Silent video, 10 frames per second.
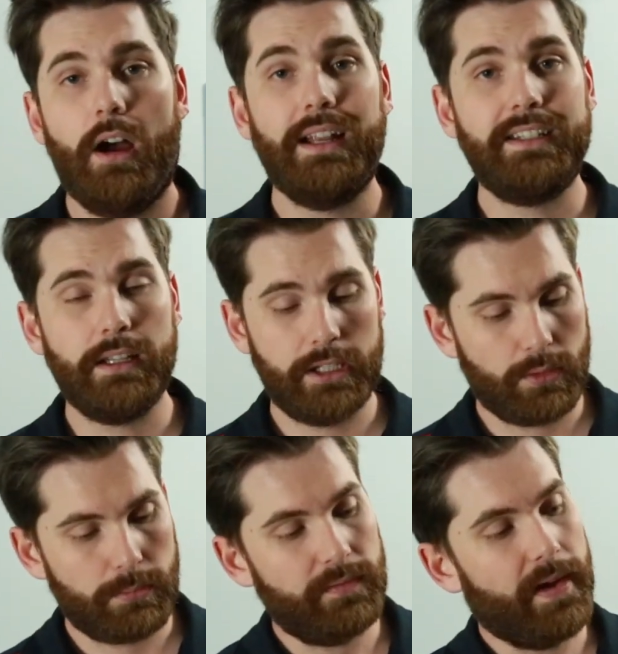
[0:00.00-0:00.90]
Ideally, you
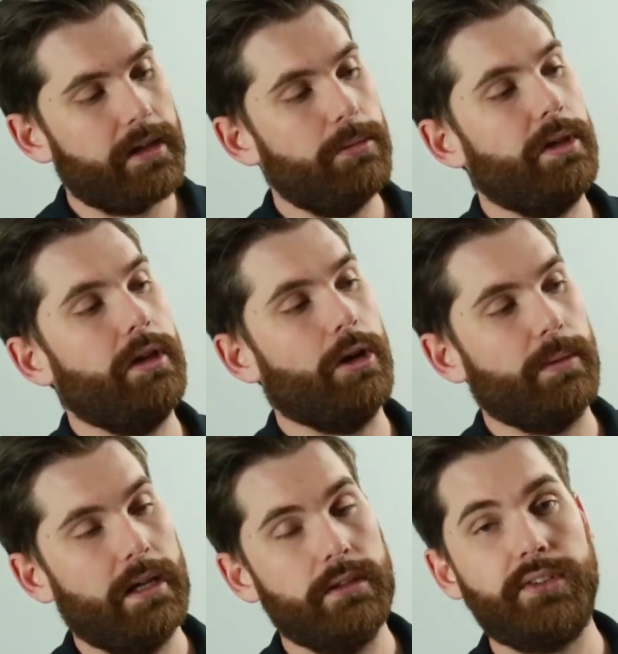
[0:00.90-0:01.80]
want to be vacuuming
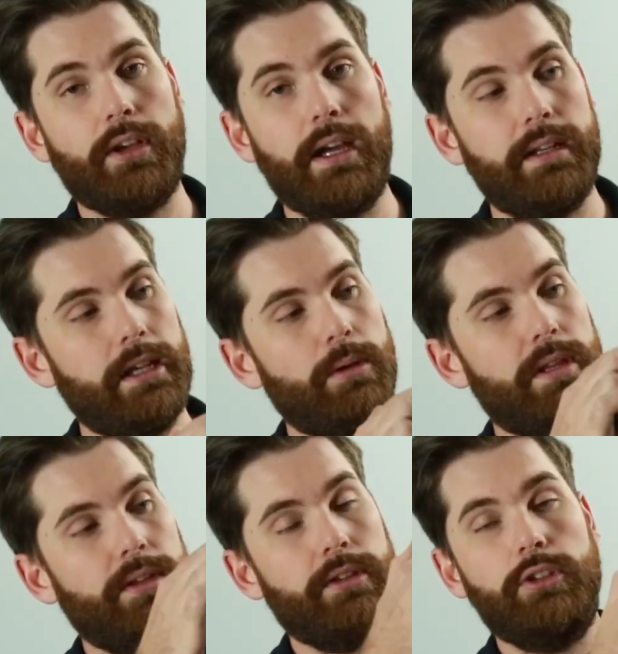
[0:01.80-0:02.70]
around the side here where
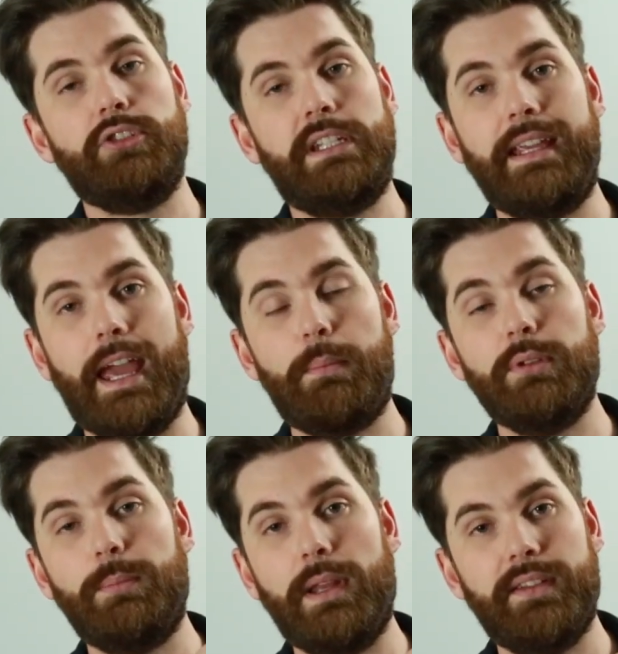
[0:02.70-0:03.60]
there's usually a gap
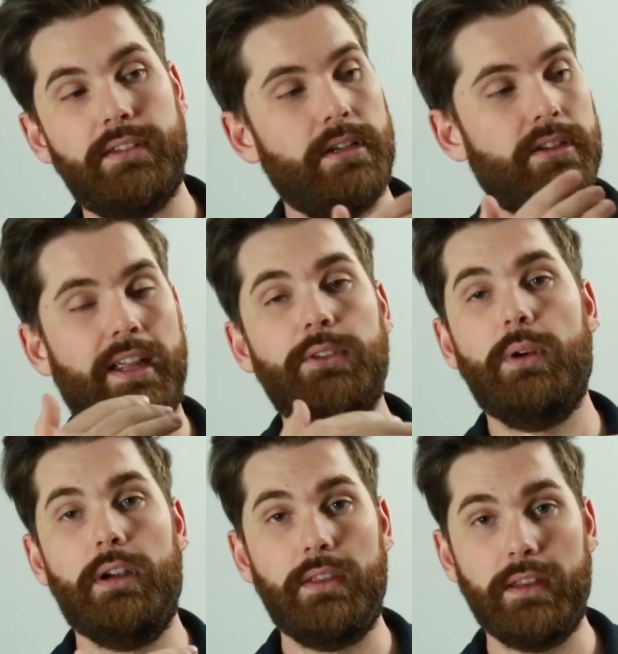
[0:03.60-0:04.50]
in the plastic because that's
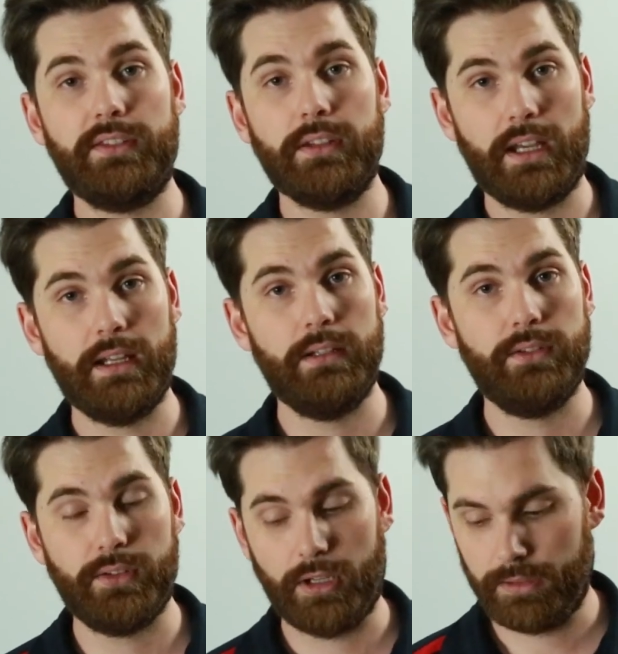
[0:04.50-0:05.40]
where anything's going to get
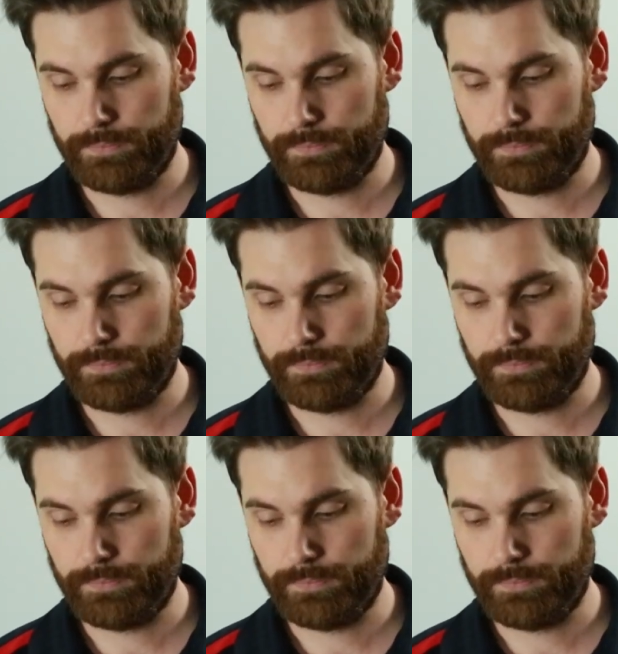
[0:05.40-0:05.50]
inside.